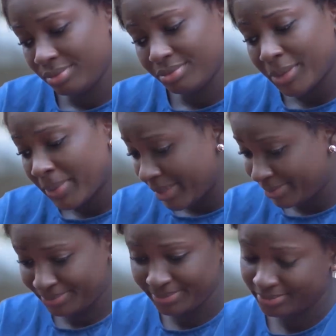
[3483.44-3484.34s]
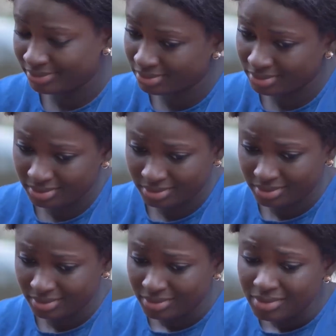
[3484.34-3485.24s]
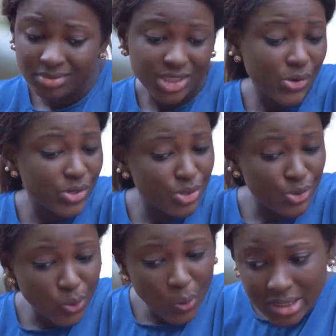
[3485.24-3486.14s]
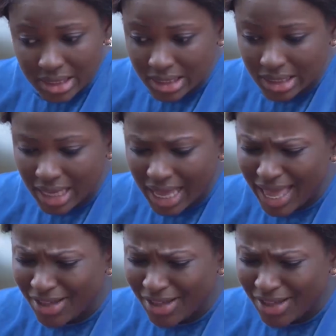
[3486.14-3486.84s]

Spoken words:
Mama, there is nothing I